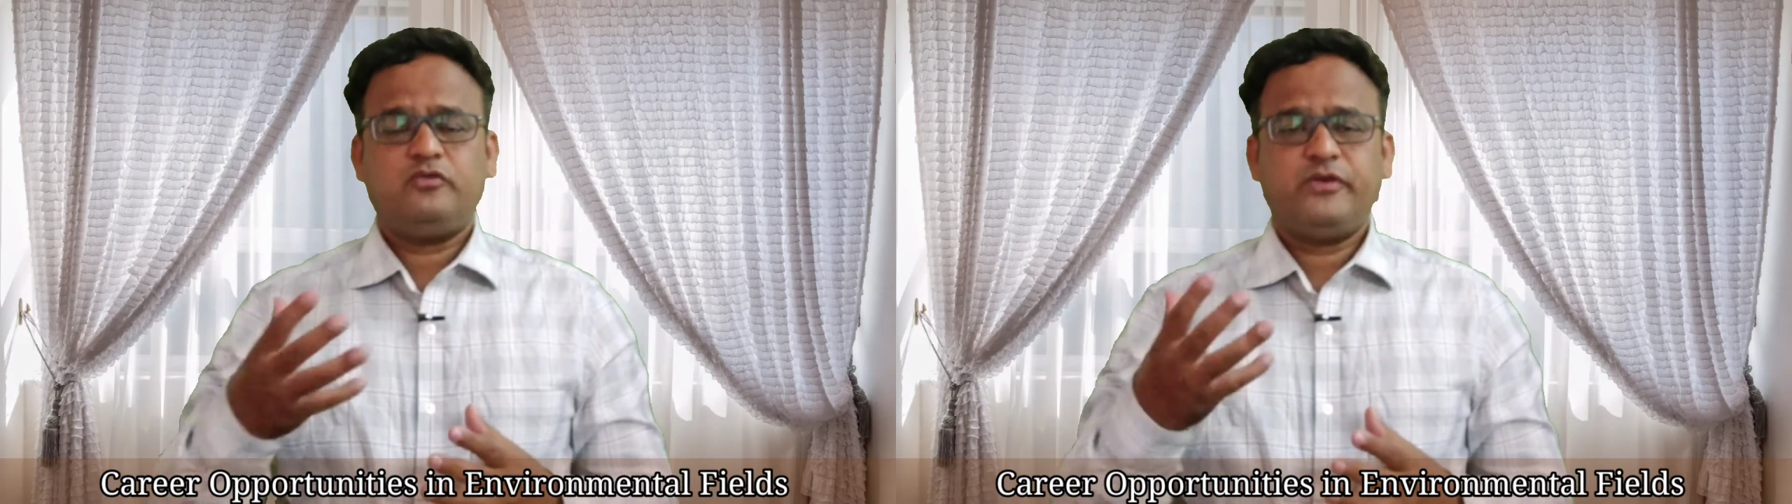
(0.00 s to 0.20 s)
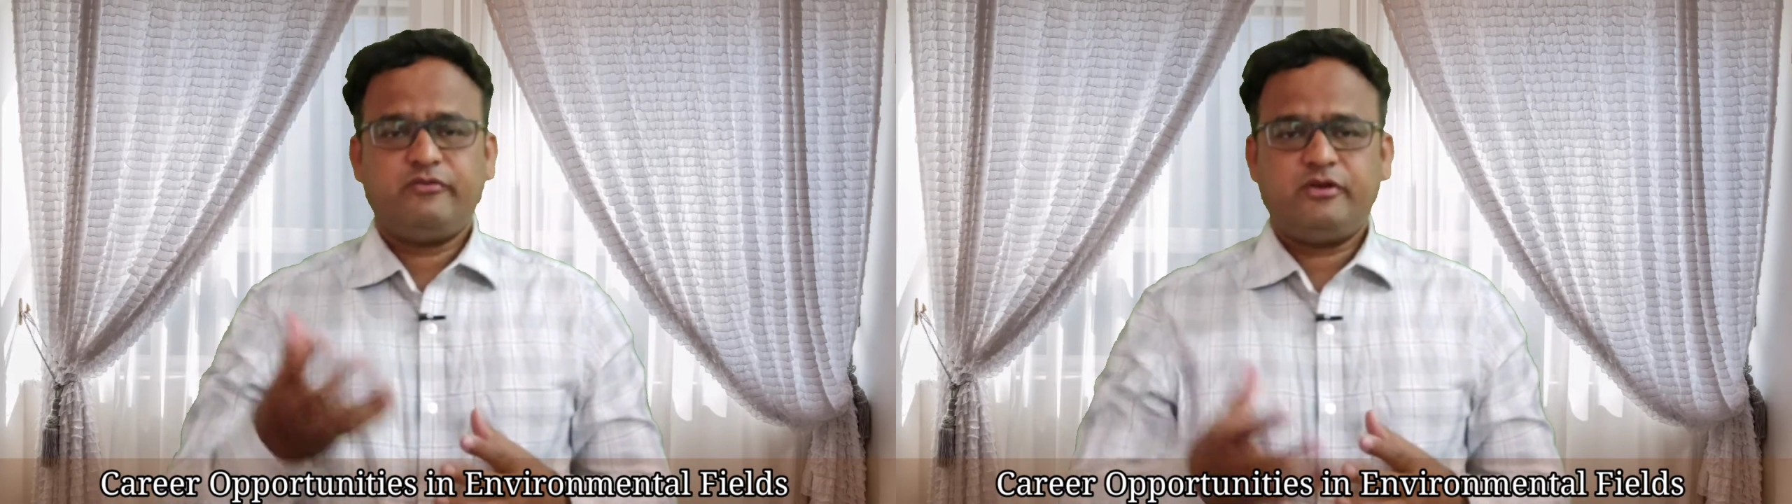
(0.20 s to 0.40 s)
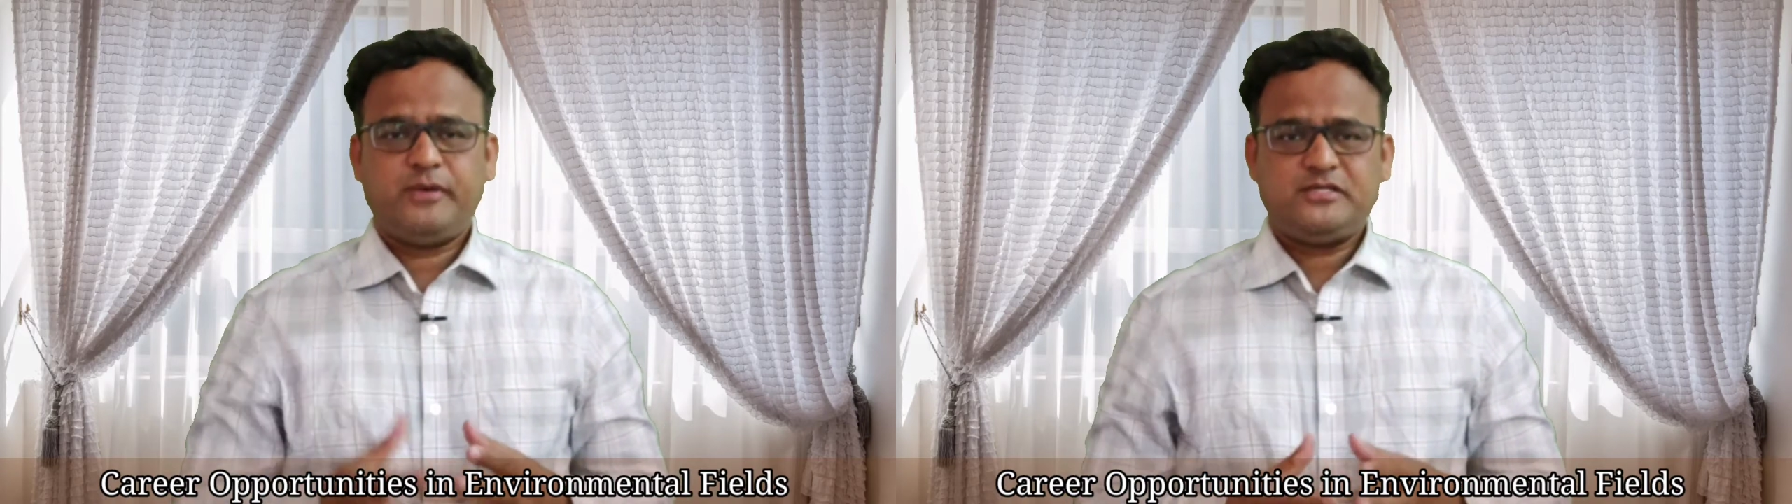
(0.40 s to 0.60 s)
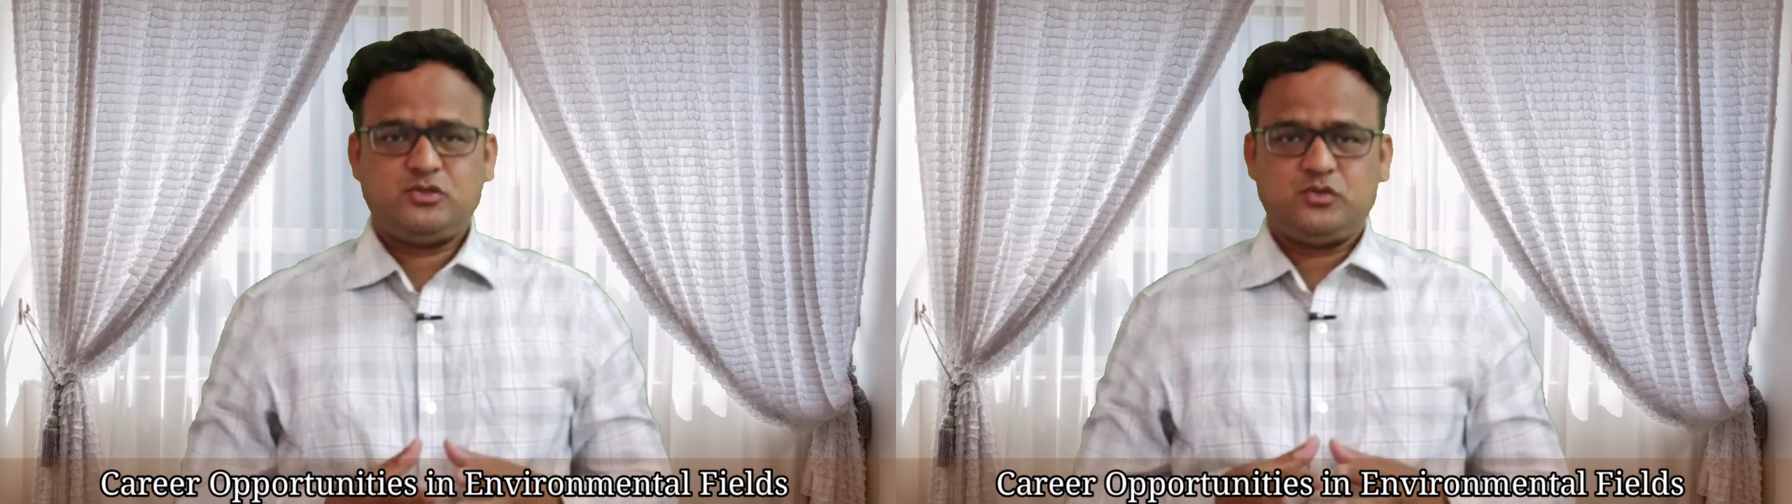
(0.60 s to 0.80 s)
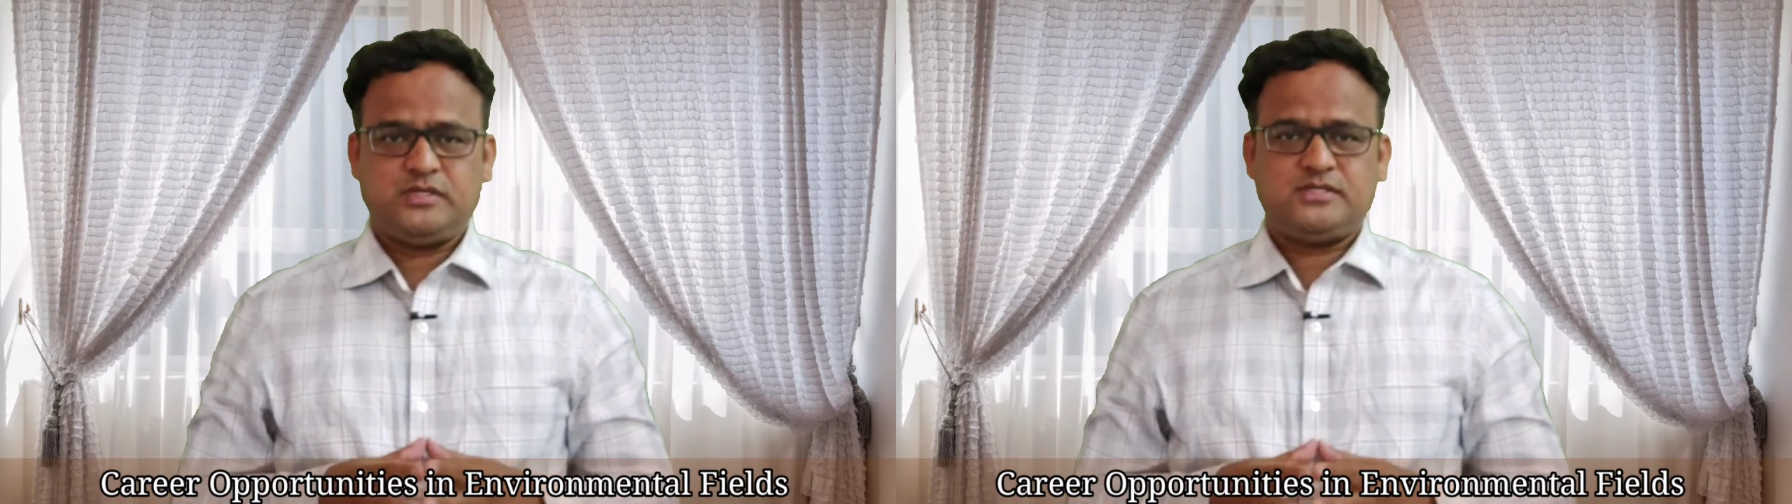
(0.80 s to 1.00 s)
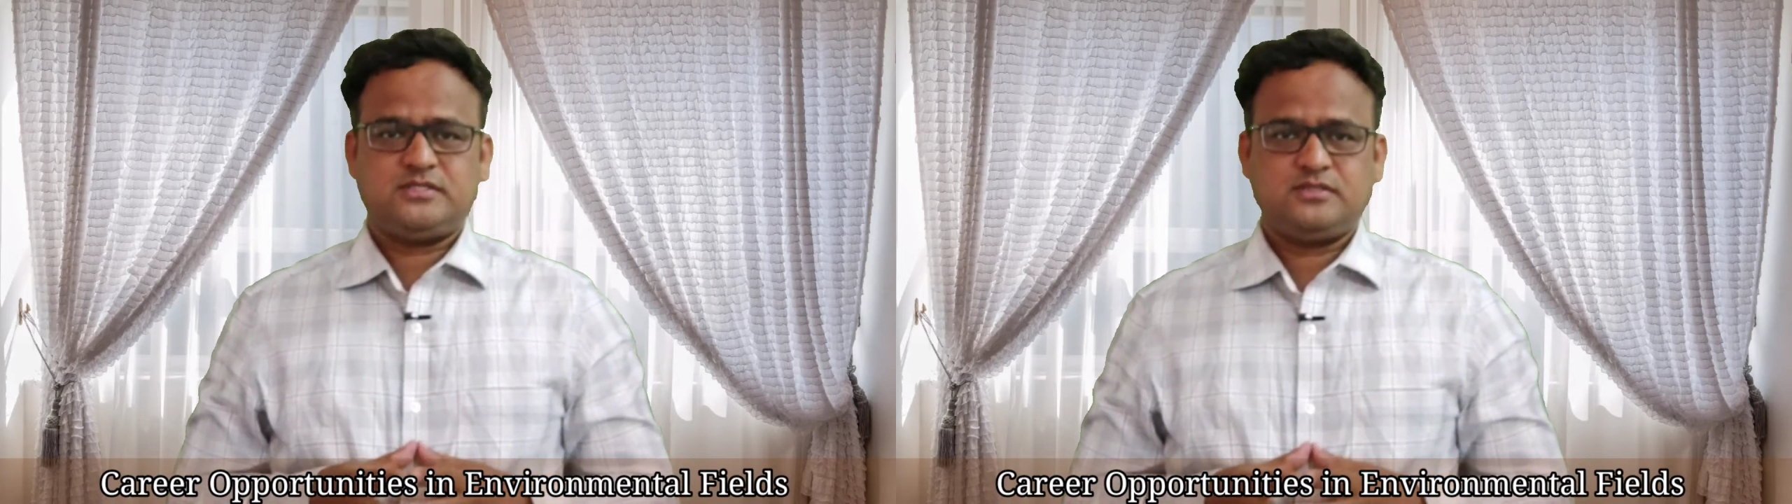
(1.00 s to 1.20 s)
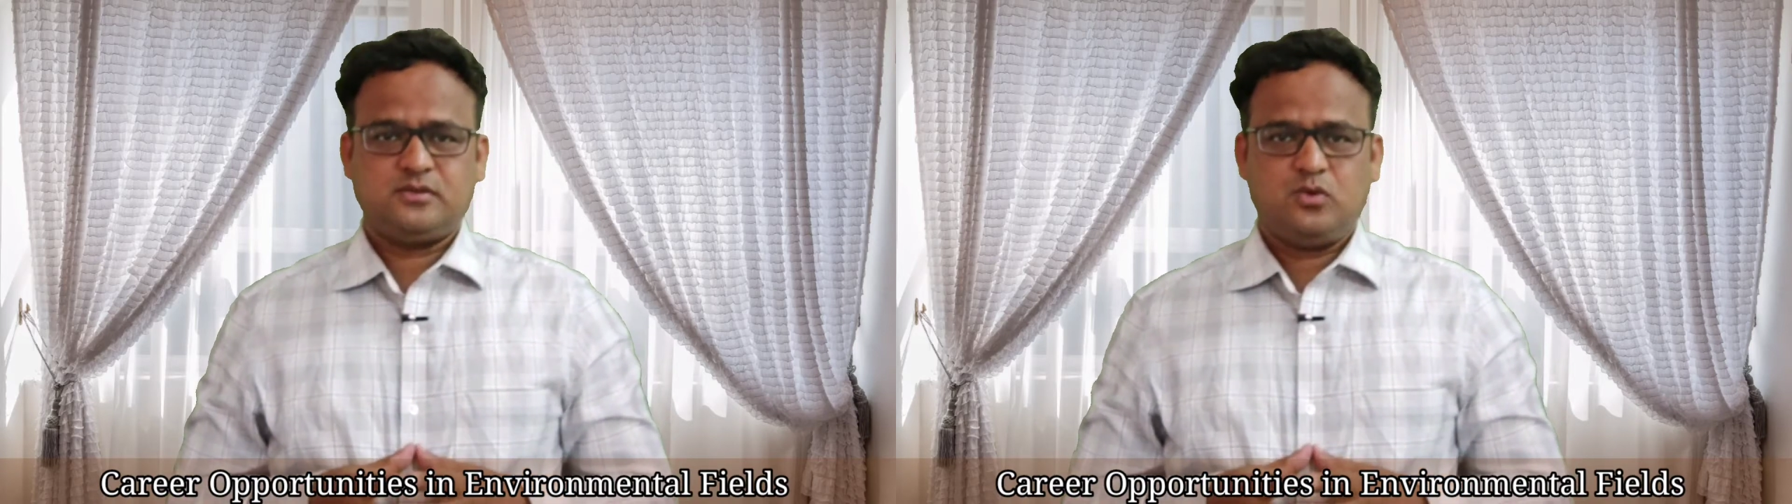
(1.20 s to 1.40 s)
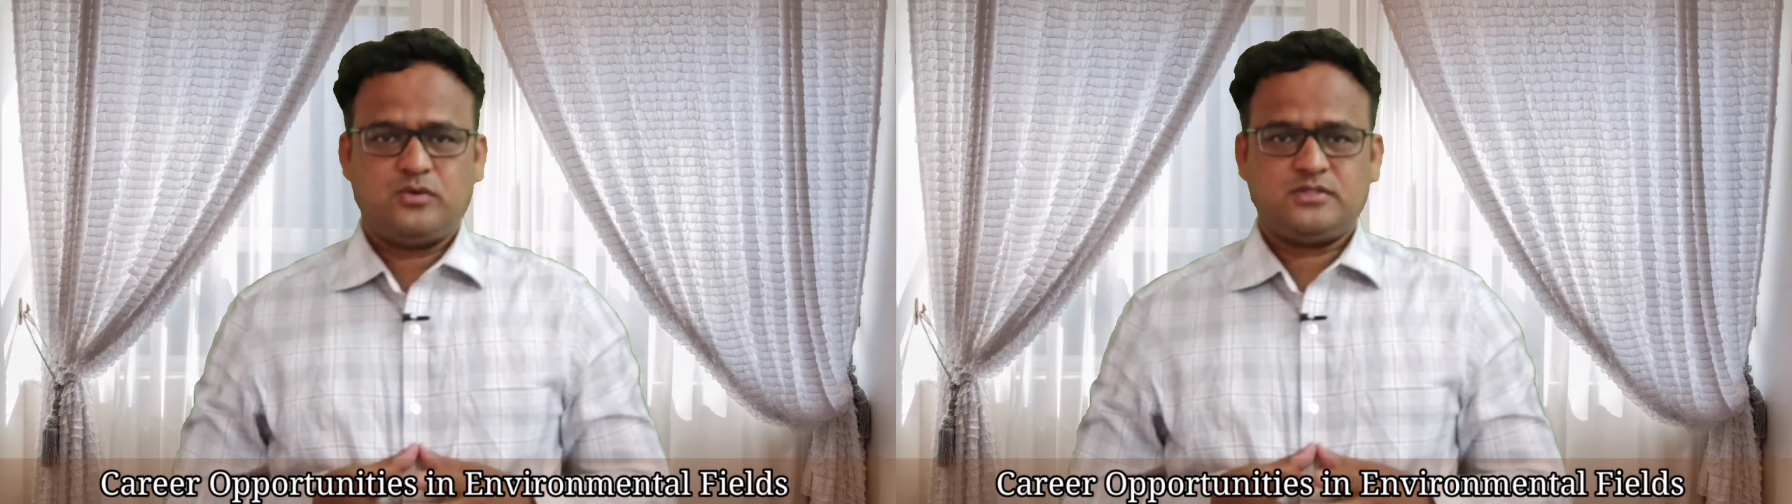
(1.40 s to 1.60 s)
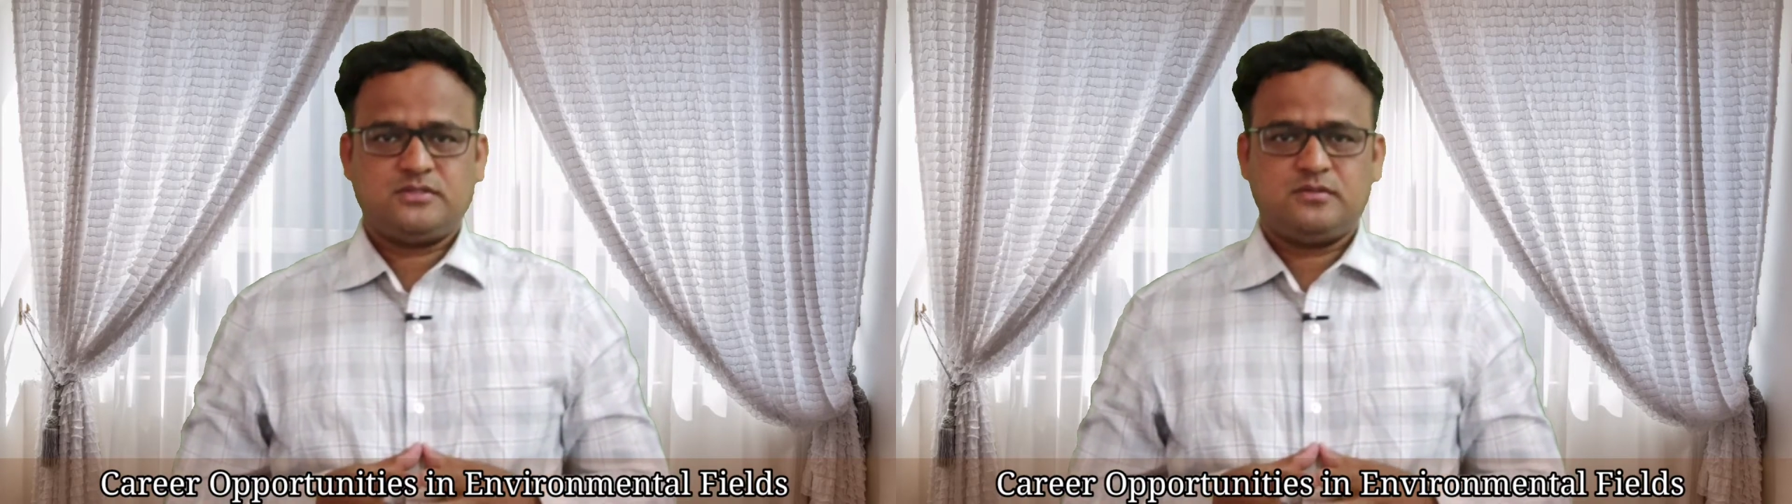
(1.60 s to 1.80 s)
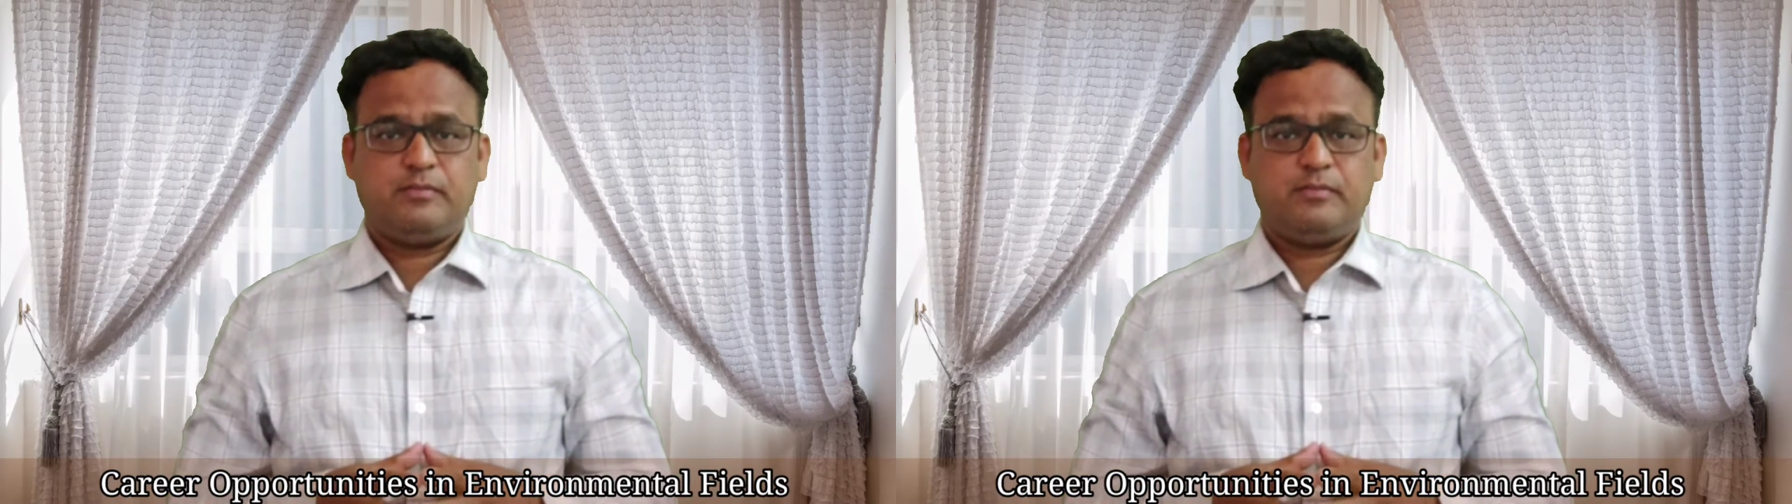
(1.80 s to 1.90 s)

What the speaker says: favored by students course.